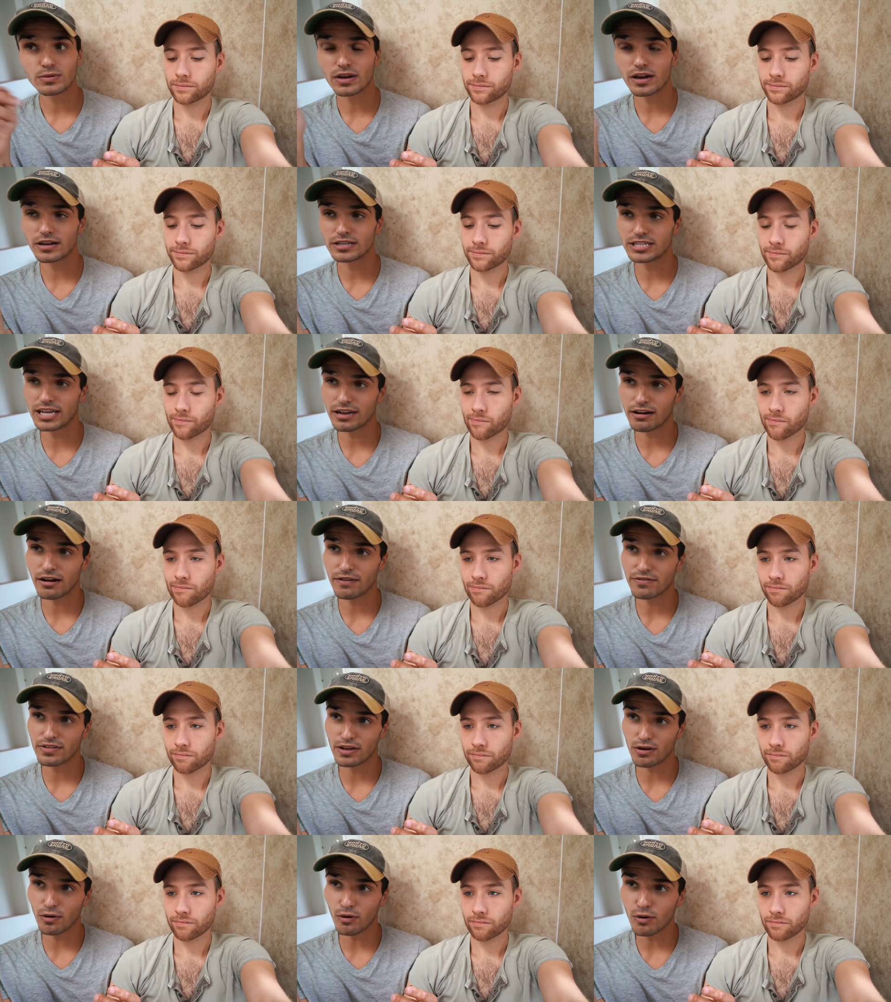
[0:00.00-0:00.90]
Speaker 1: We got to take
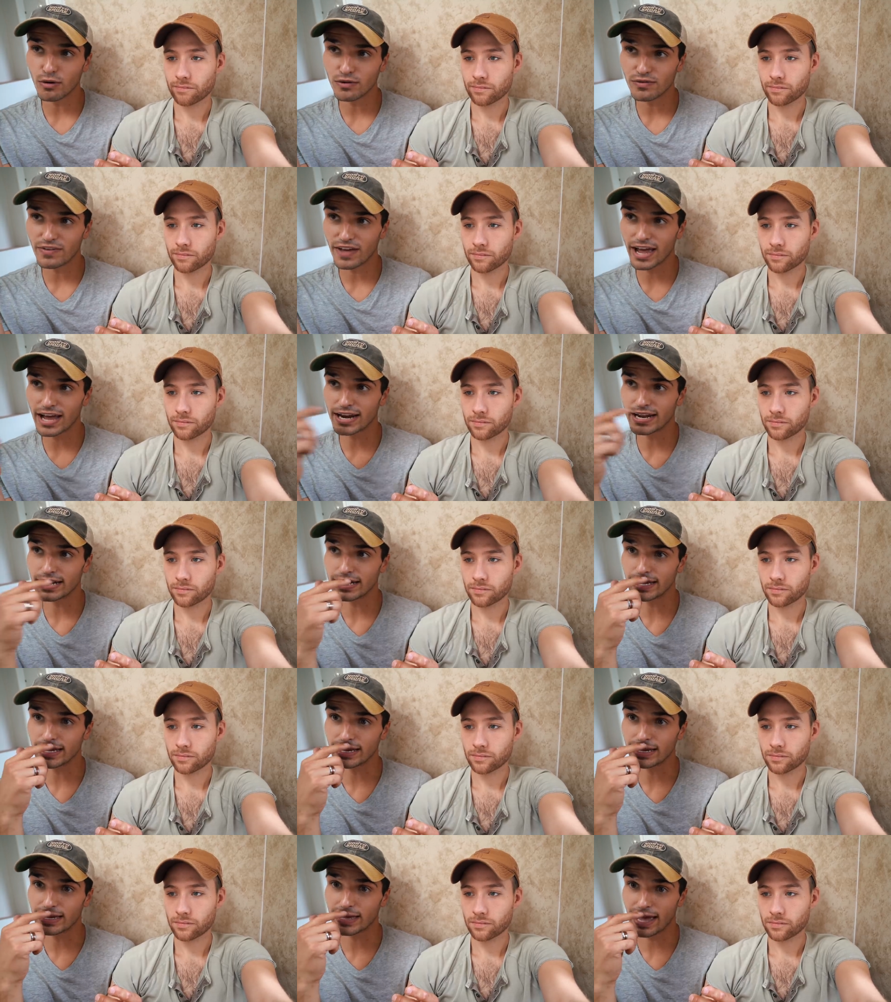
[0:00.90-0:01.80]
off the old
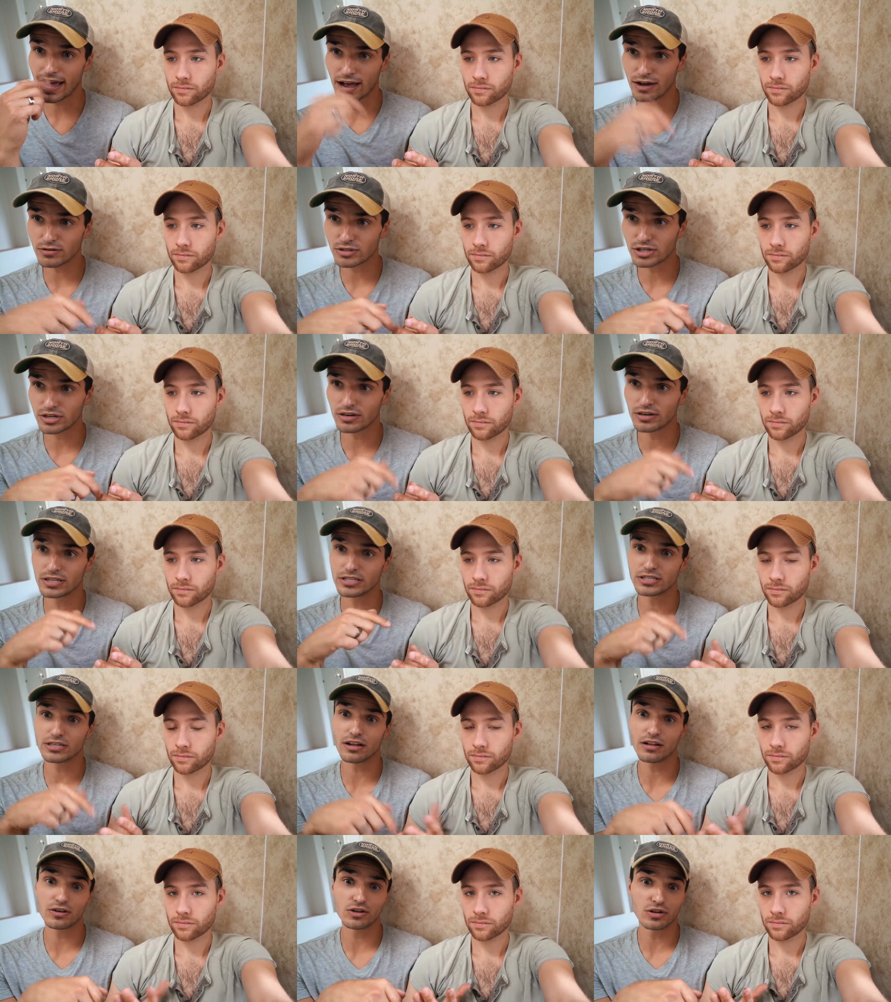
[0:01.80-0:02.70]
vanity counter,
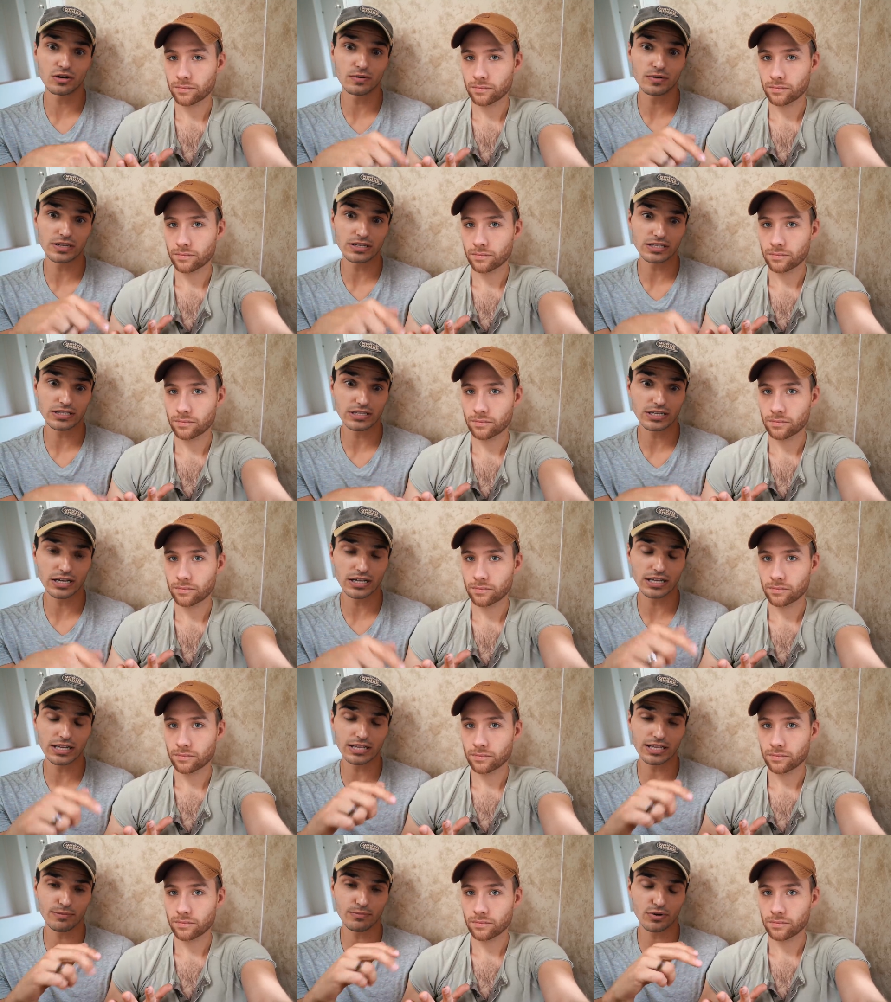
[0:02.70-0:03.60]
install a new one, seal
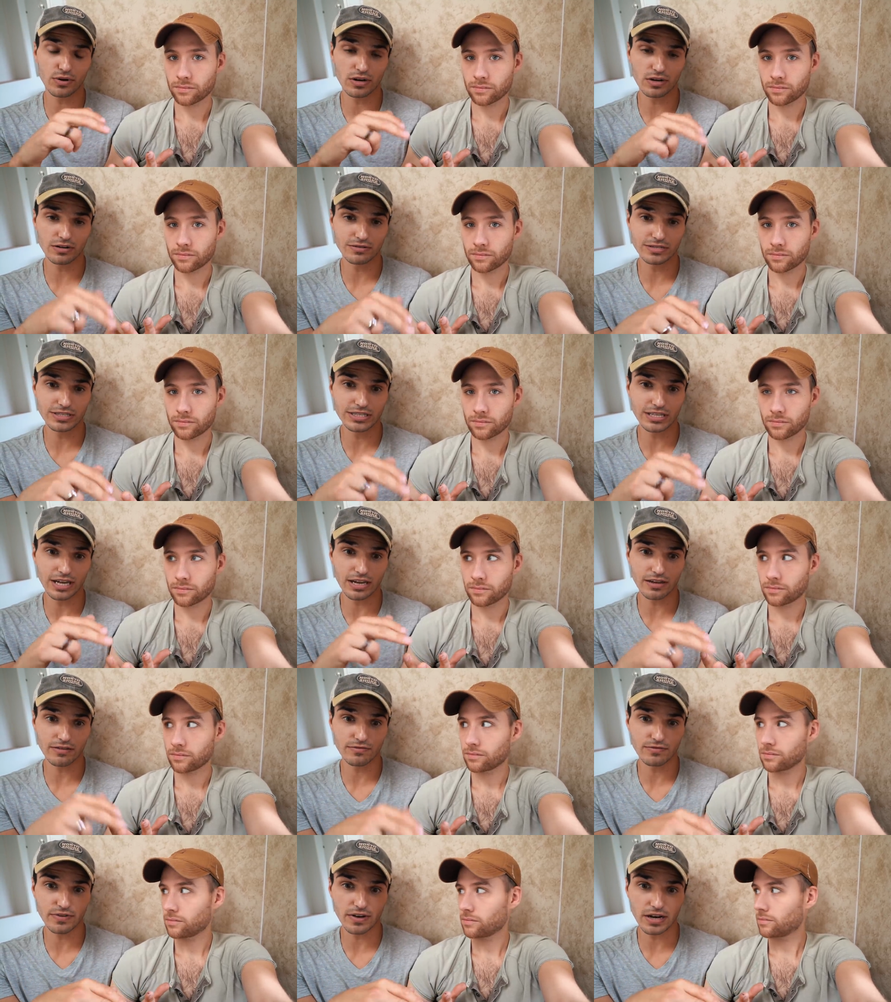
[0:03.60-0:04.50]
it, then put a new sink
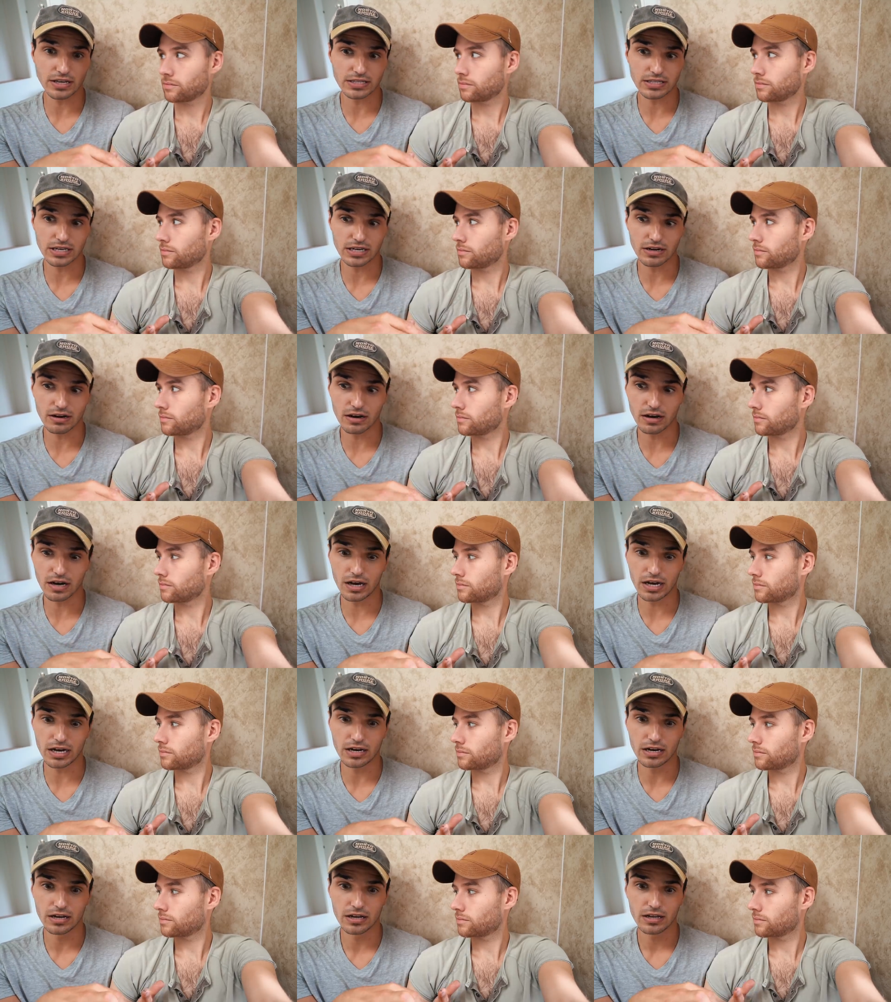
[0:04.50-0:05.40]
and faucet
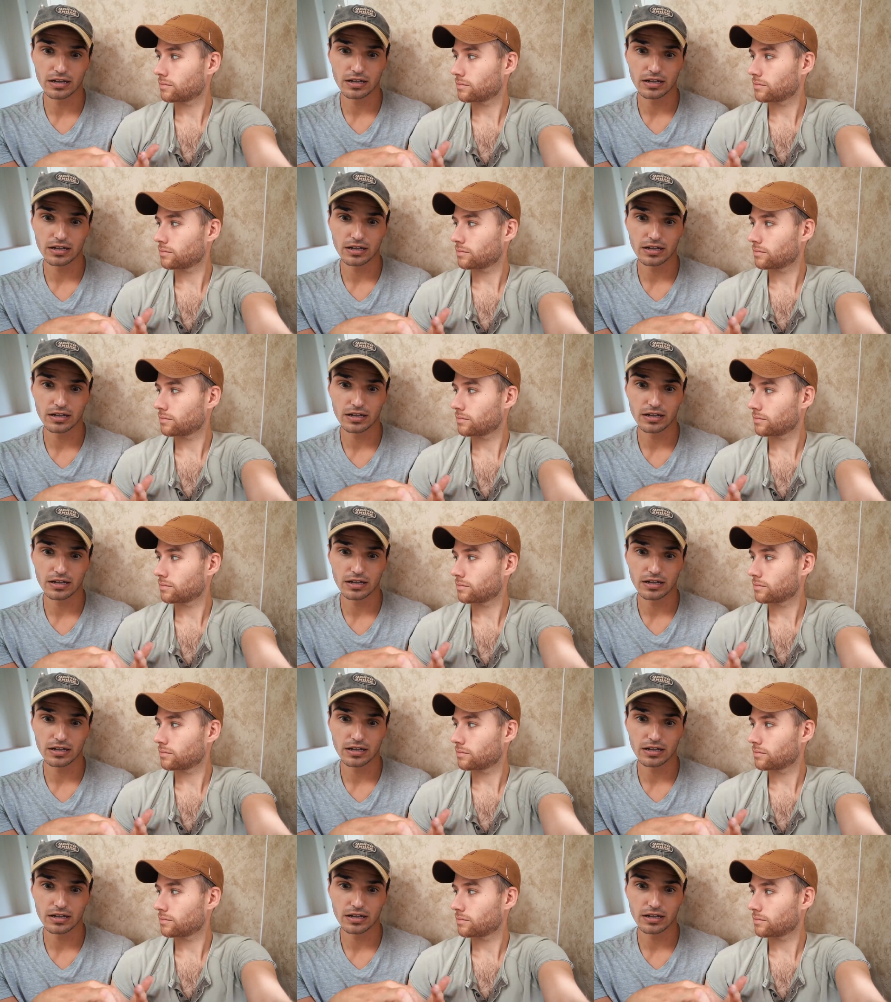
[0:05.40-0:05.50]
on.